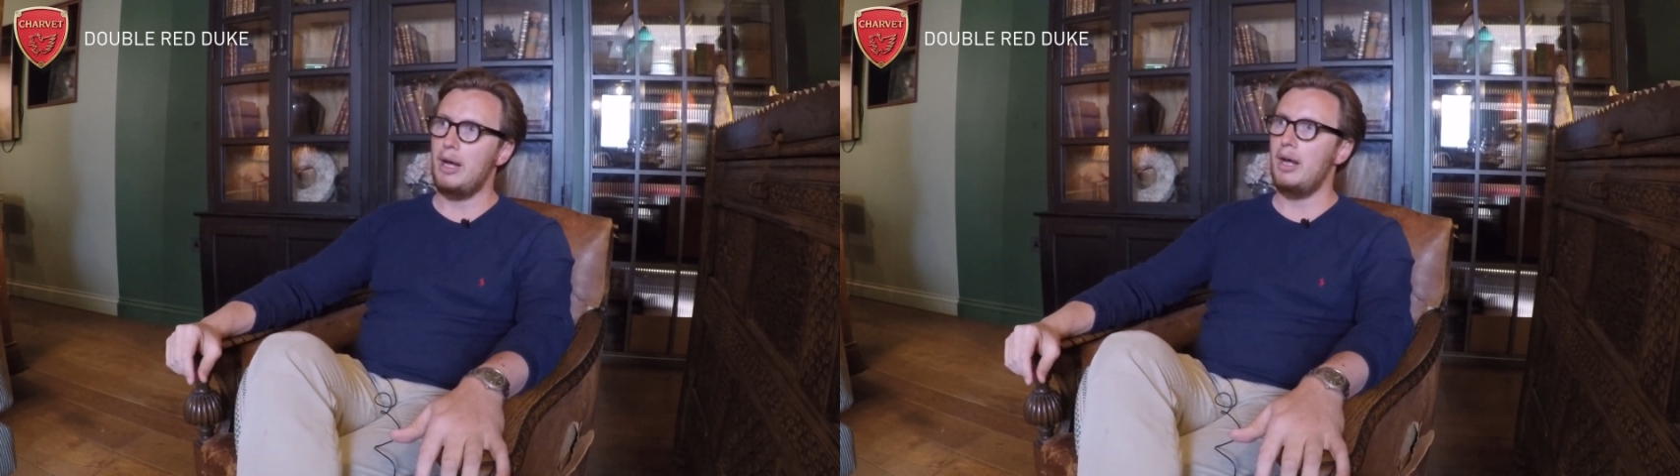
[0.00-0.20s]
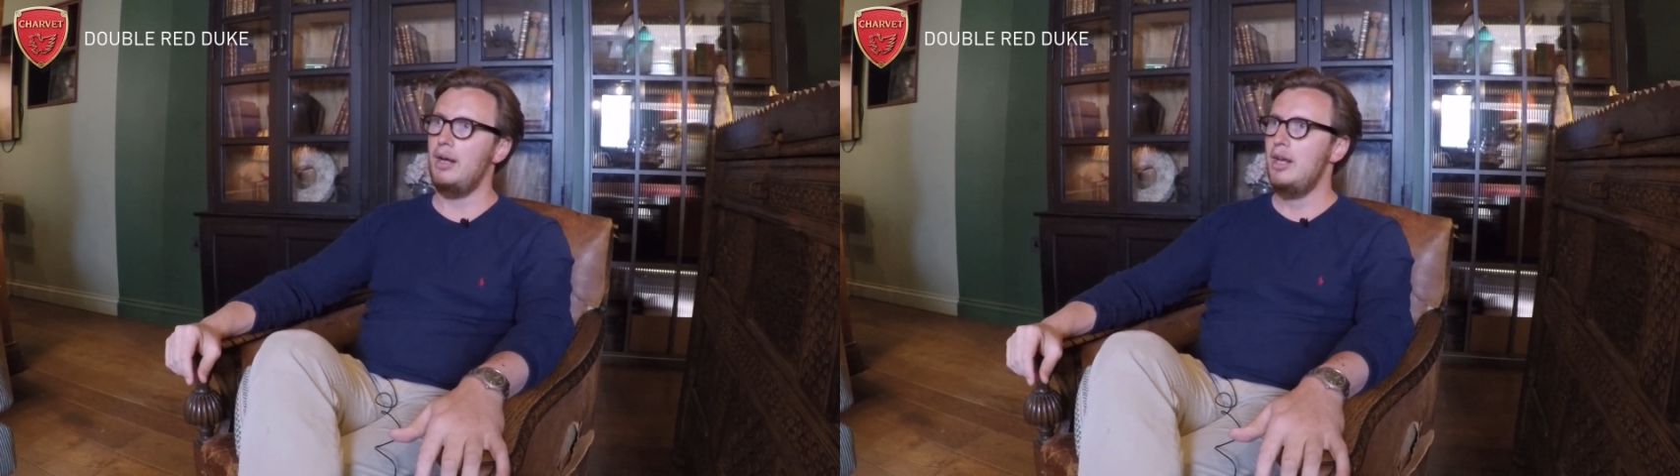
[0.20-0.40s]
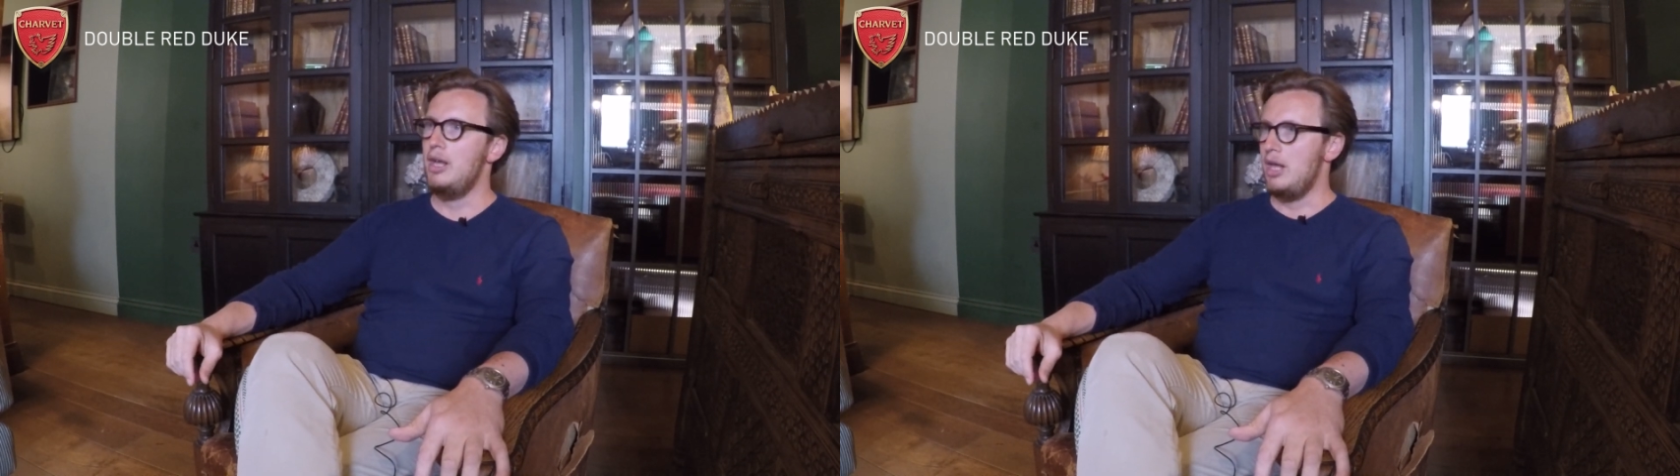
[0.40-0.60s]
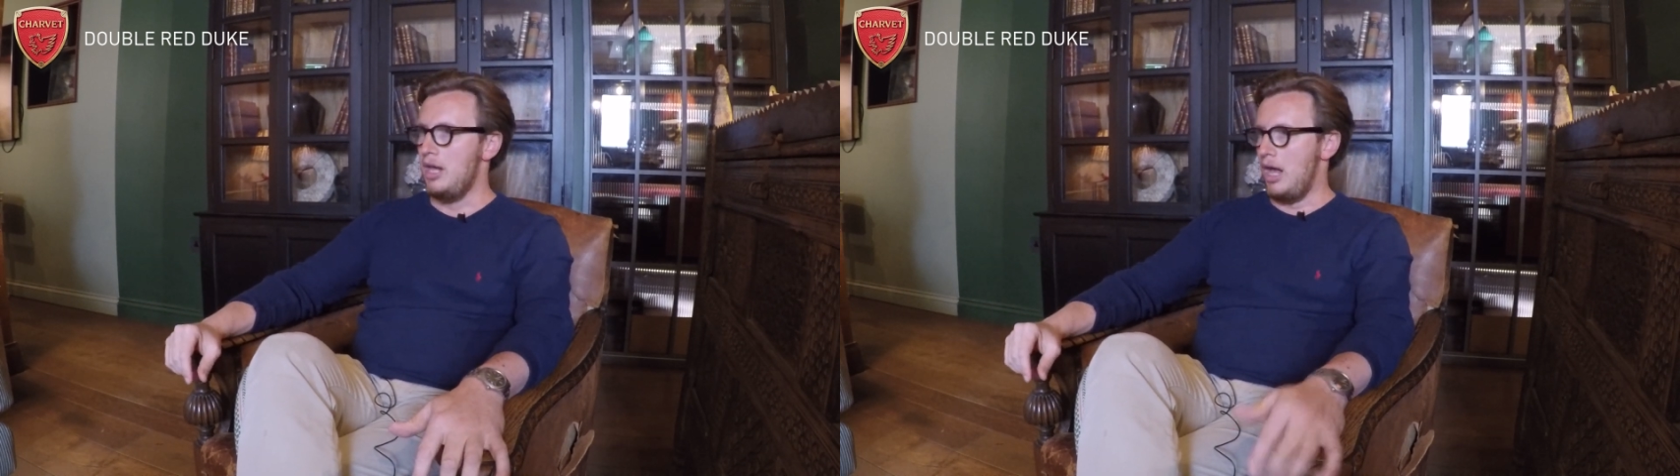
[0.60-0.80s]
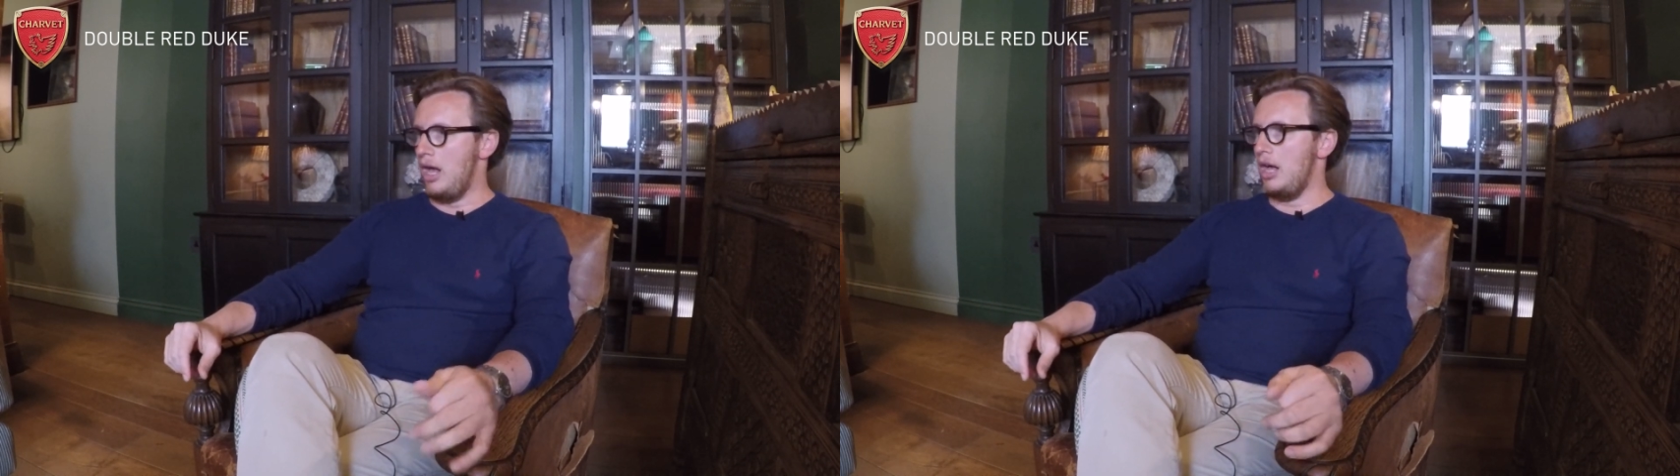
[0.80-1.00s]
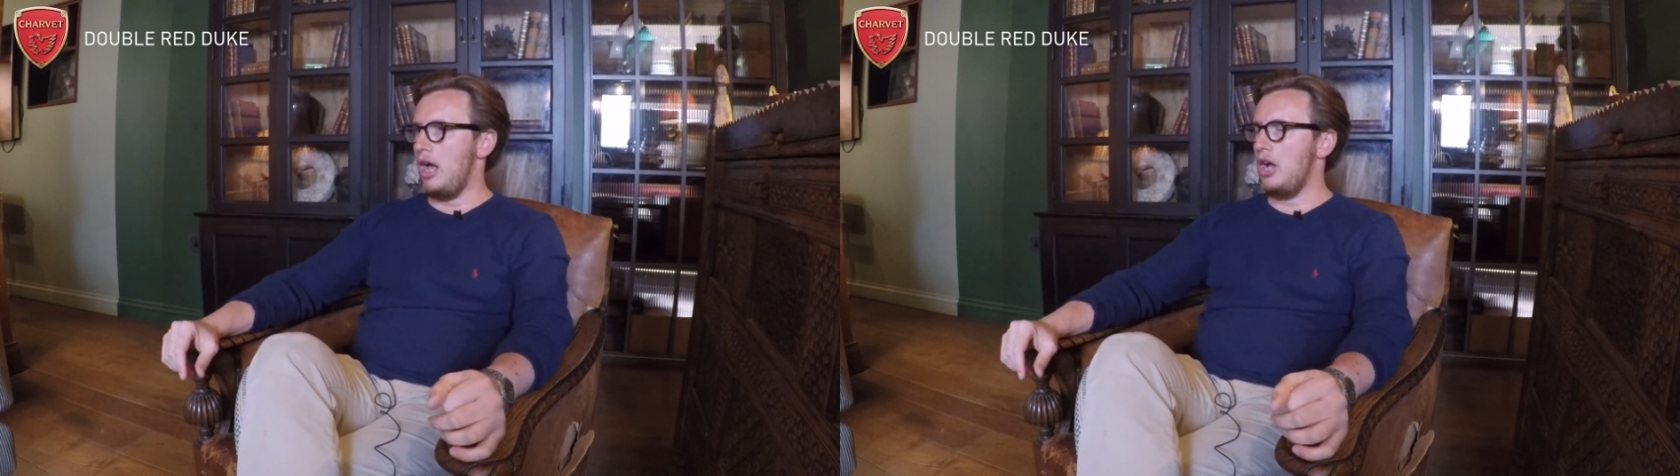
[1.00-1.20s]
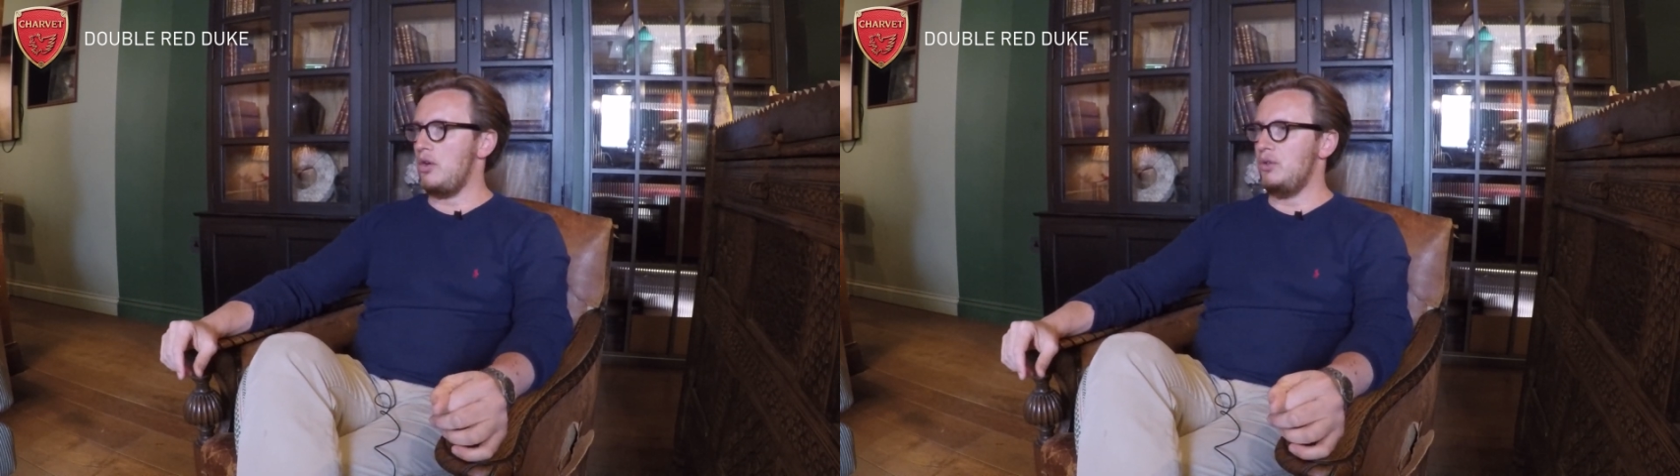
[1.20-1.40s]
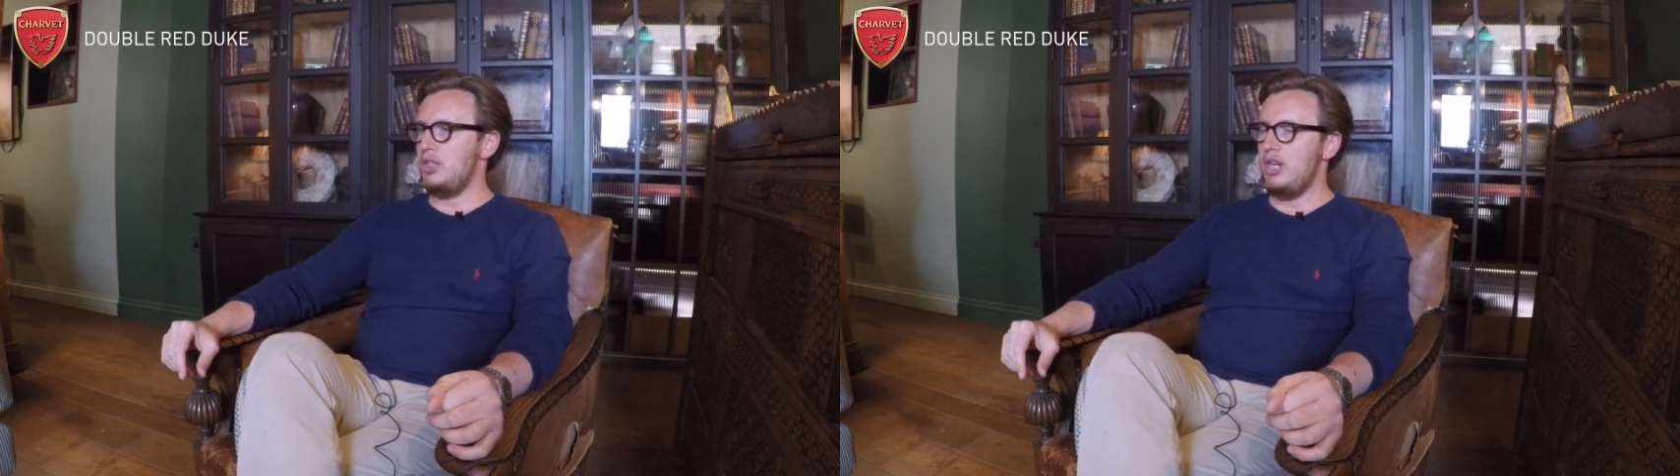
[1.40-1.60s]
a
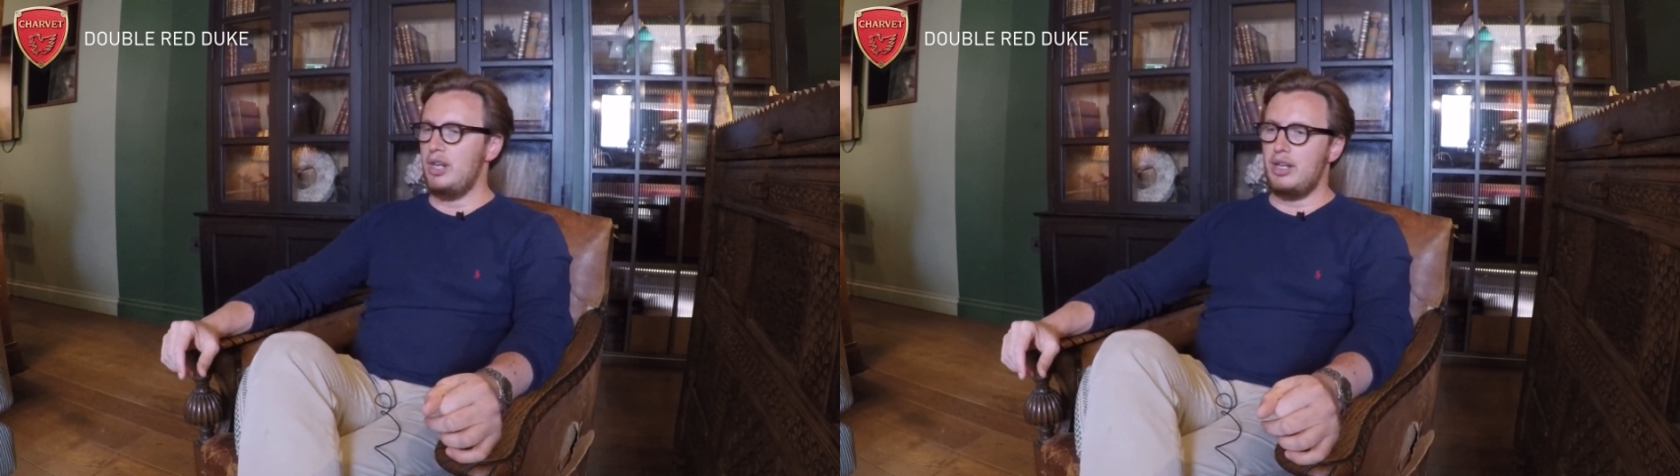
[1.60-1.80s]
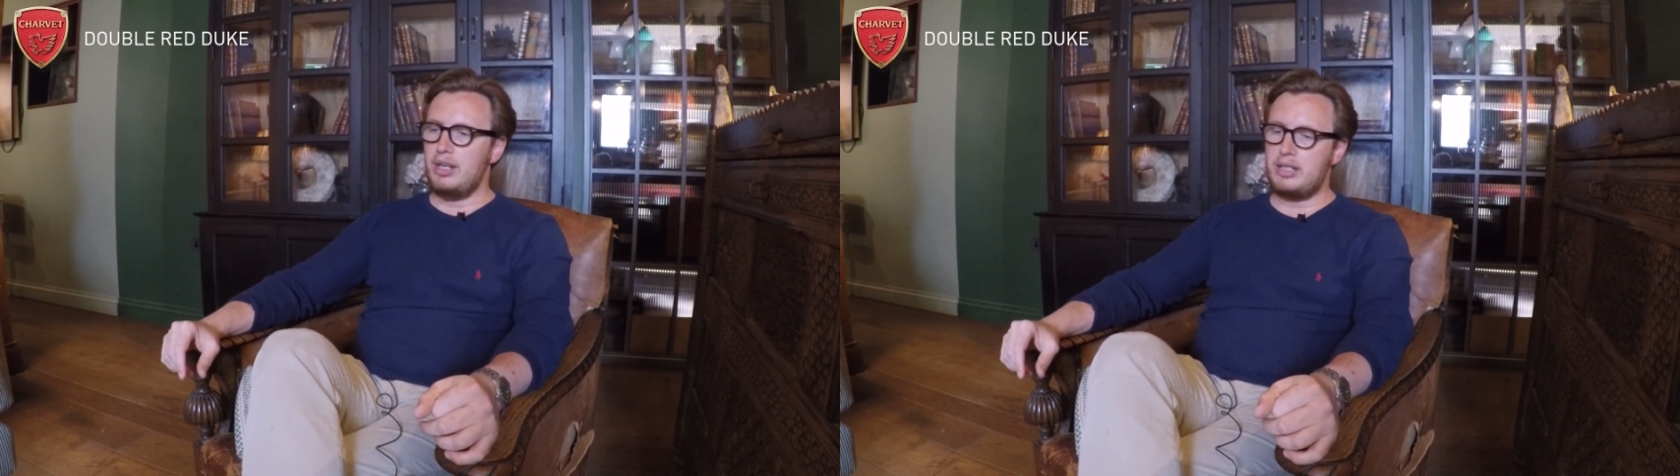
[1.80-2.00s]
gone year.